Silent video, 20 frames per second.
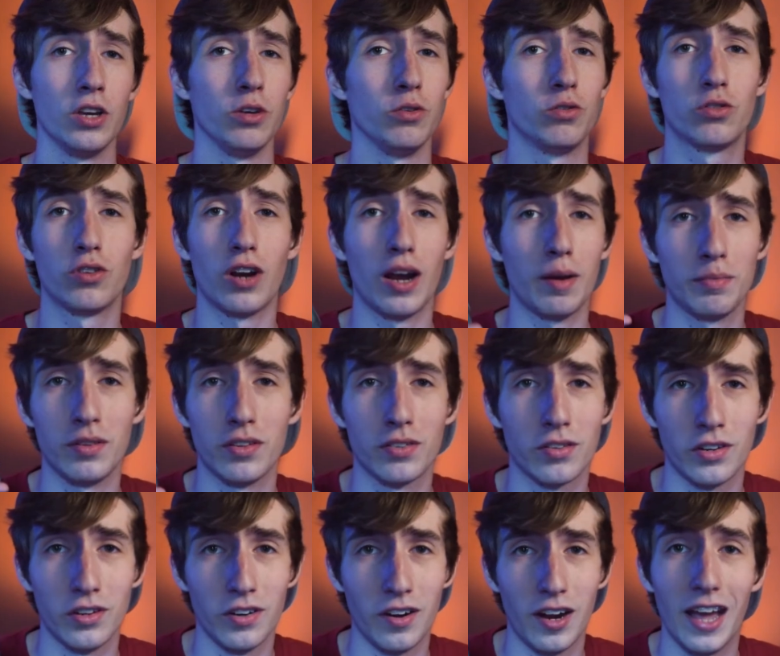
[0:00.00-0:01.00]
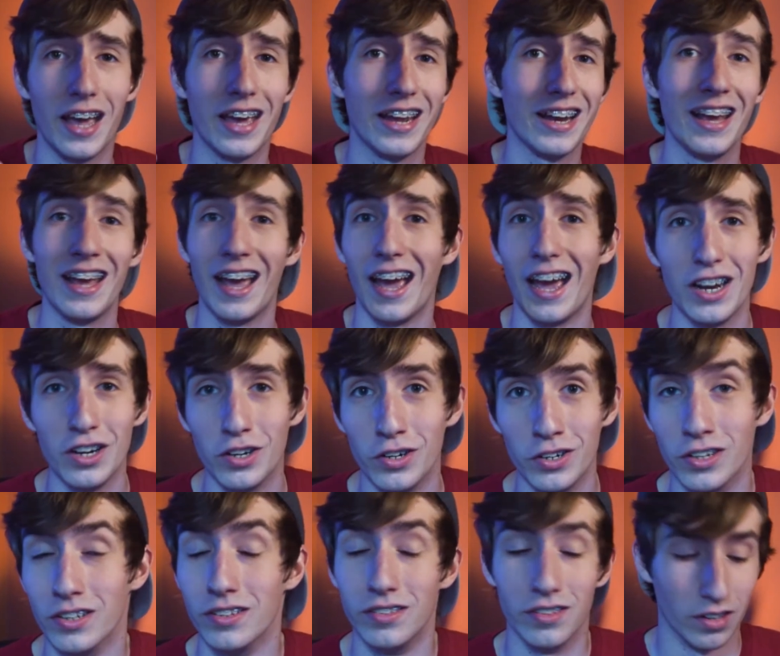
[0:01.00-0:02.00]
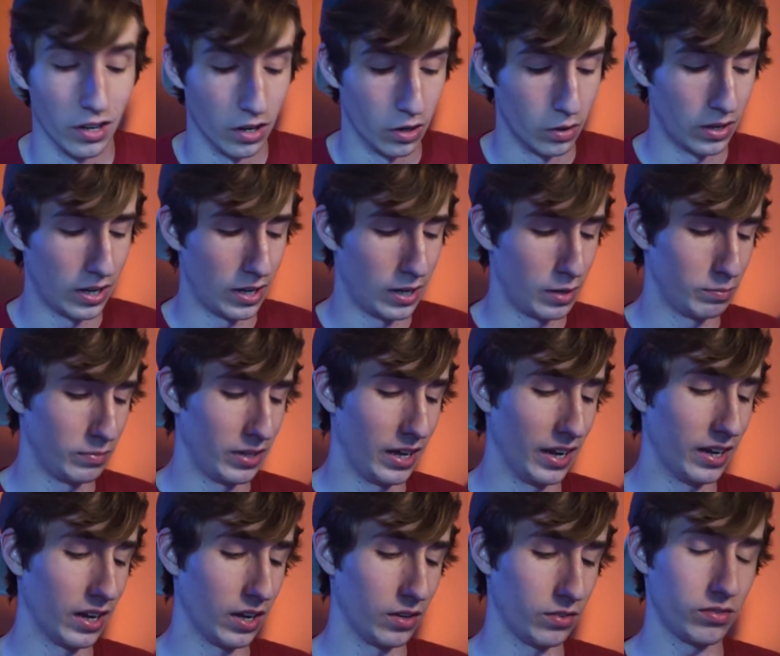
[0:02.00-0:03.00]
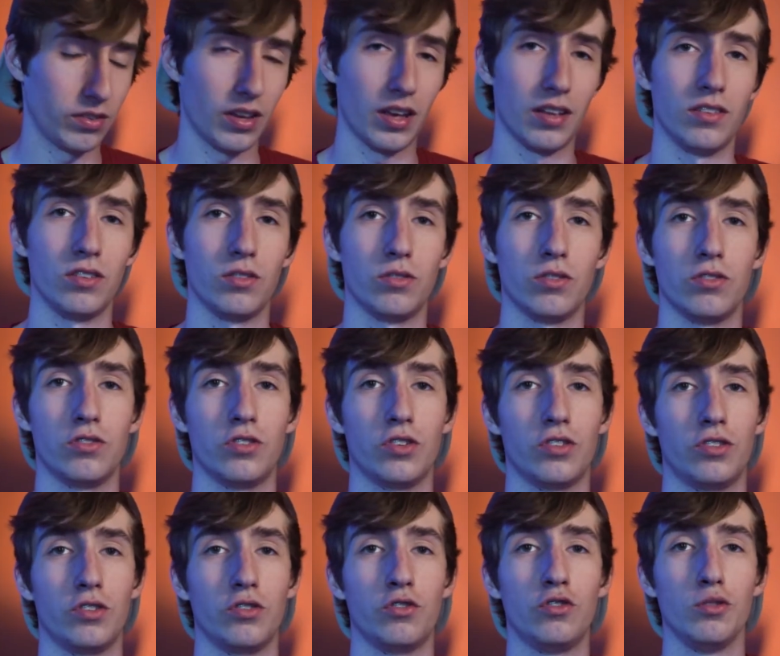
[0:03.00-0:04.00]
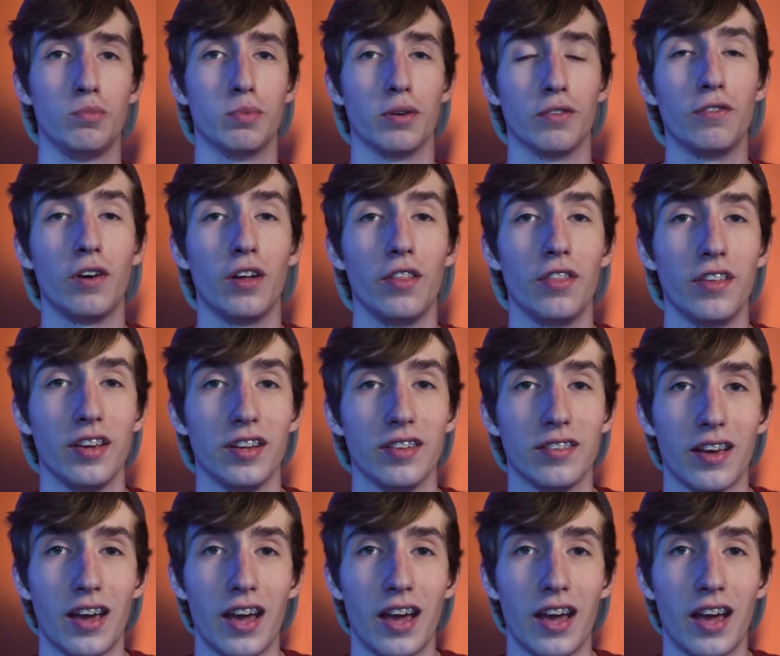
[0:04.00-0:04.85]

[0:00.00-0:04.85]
You strap this on your head and you're good to go. Like I said, this is just a super fun thing to